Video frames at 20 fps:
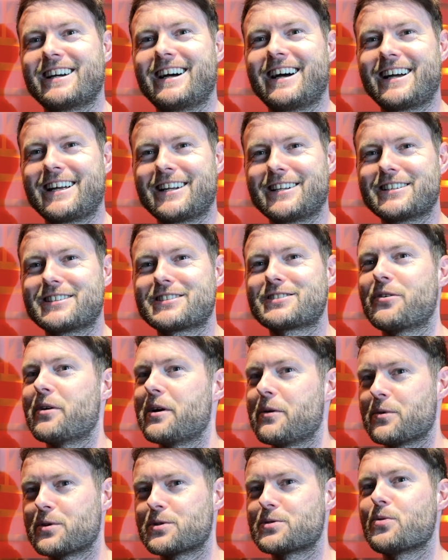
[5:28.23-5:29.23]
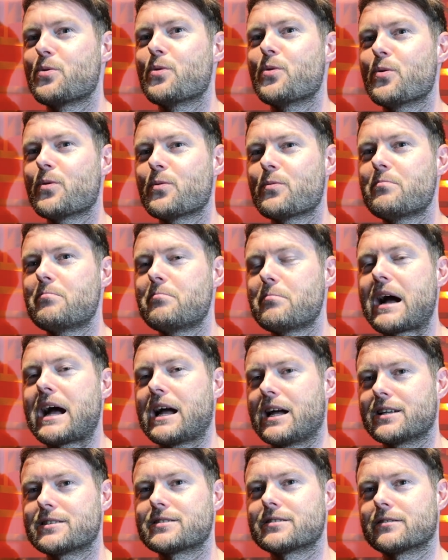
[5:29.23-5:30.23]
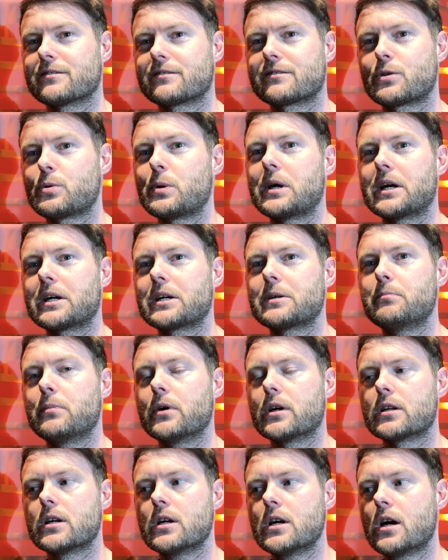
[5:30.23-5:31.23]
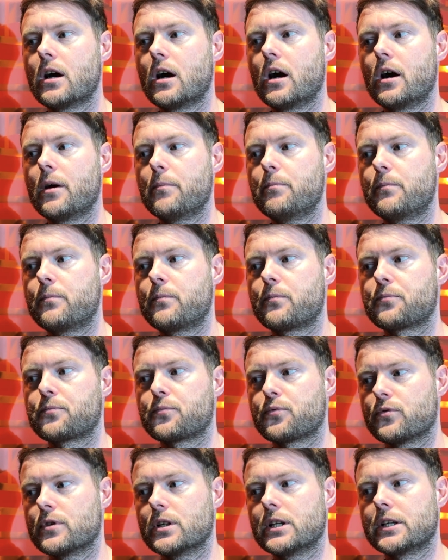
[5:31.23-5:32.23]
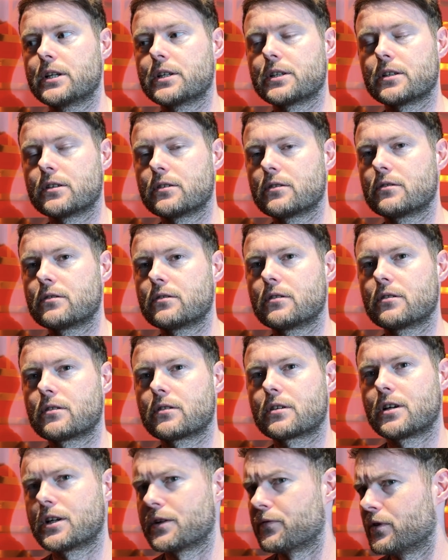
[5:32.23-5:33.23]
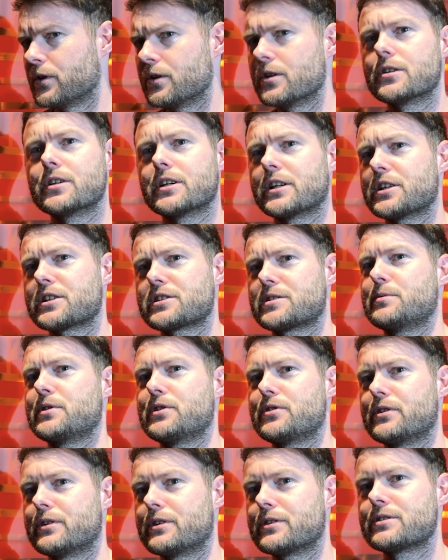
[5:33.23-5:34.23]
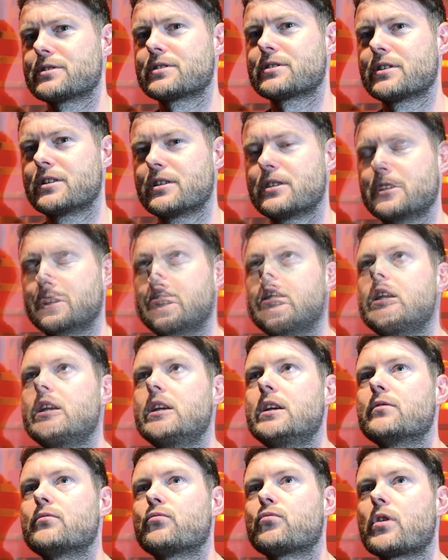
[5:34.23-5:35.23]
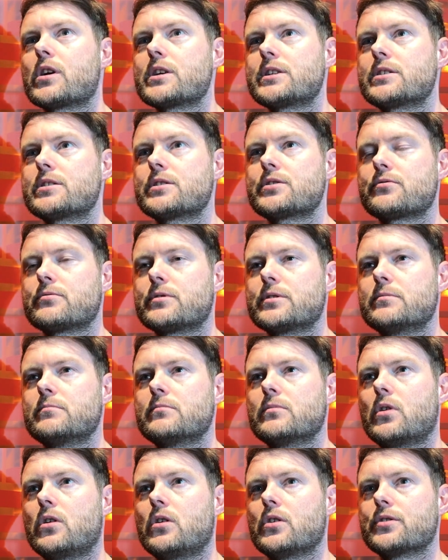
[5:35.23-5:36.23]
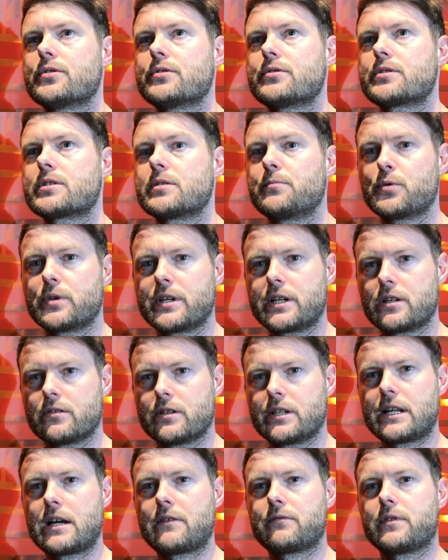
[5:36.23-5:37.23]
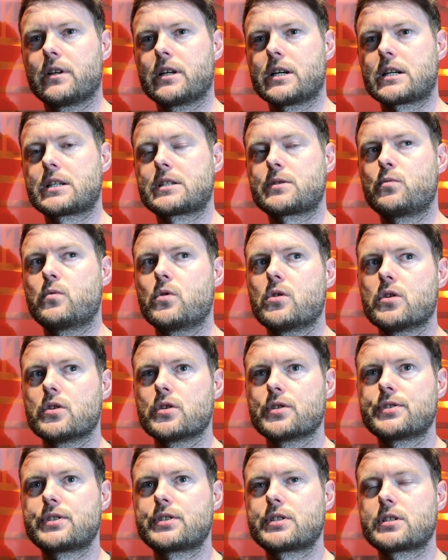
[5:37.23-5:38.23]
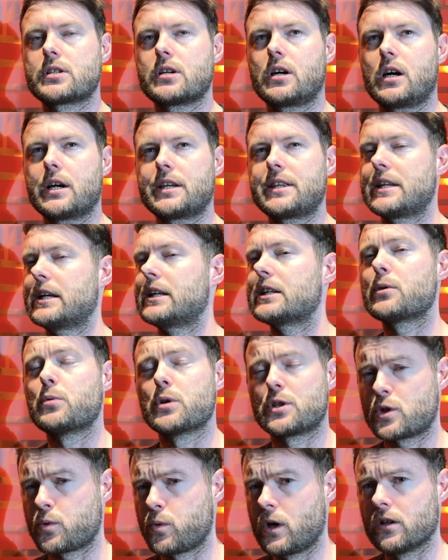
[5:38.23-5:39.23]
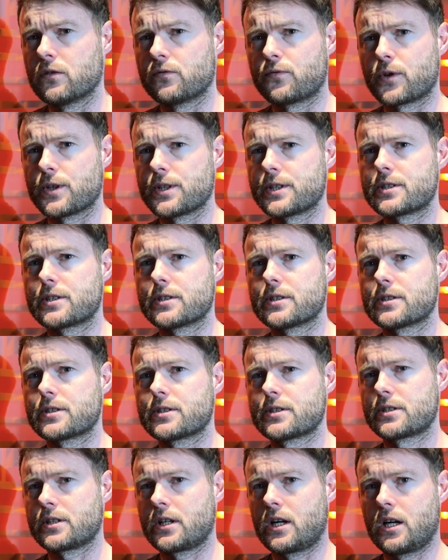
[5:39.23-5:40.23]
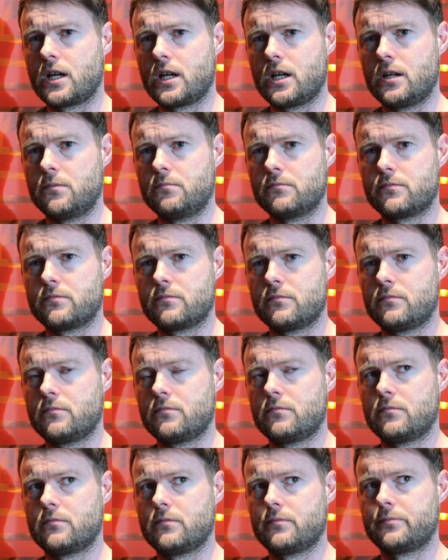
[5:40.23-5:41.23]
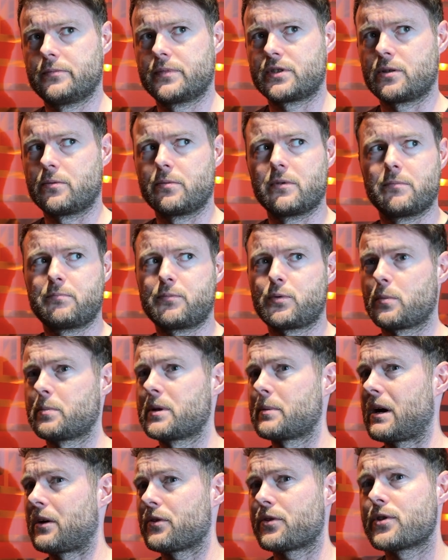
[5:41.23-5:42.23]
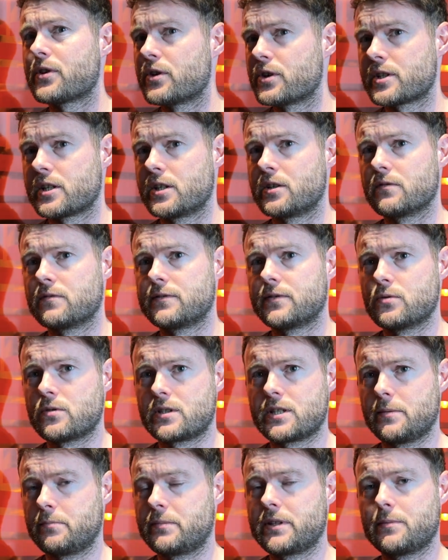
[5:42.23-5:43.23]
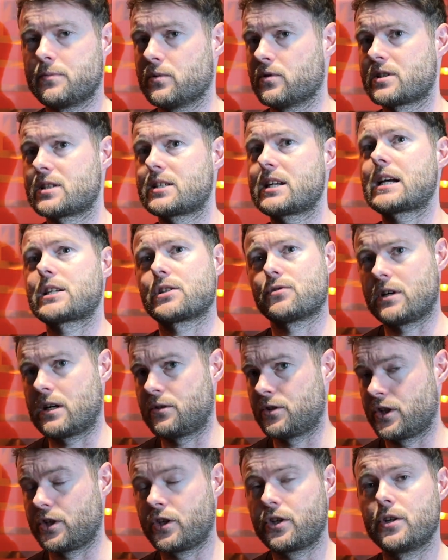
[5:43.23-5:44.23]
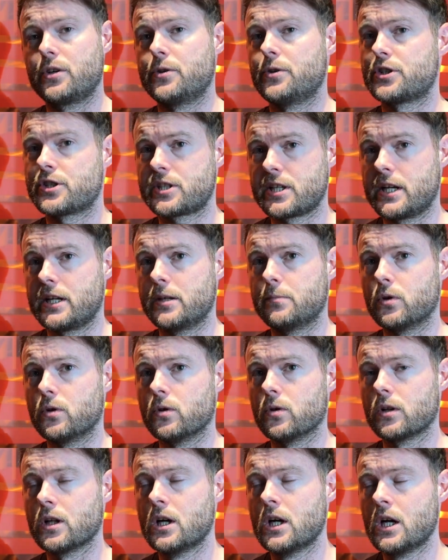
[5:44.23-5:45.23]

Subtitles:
And so it was all mad and quick, but a brilliant kind of learning experience. The writer's room on Sabrina and Netflix was, I think there were 12 writers. So probably about 13 or 14 people sat around a huge table.